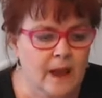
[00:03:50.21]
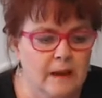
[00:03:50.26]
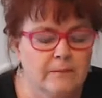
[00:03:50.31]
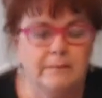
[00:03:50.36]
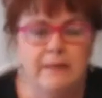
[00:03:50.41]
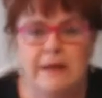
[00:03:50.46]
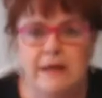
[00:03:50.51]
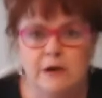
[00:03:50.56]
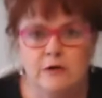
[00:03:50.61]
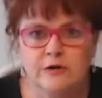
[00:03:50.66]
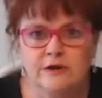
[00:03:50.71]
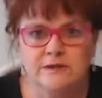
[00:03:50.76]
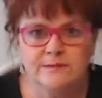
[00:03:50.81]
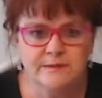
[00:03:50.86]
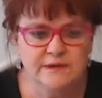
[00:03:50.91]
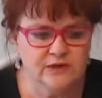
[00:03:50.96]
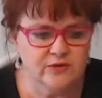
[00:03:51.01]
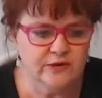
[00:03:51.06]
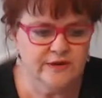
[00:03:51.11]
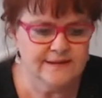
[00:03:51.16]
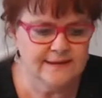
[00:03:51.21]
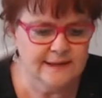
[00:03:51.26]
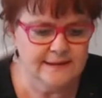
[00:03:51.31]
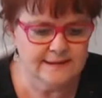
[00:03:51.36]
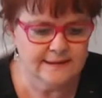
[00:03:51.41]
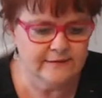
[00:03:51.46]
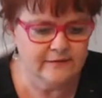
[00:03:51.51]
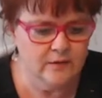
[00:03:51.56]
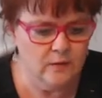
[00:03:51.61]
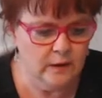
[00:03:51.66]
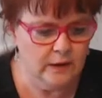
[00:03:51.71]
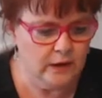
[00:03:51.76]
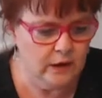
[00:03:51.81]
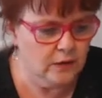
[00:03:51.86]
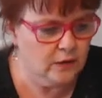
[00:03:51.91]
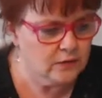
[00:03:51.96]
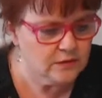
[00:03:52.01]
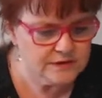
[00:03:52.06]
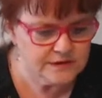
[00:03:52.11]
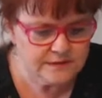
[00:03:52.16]
mini Christmas trees, as everyone
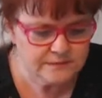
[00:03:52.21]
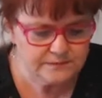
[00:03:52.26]
knows.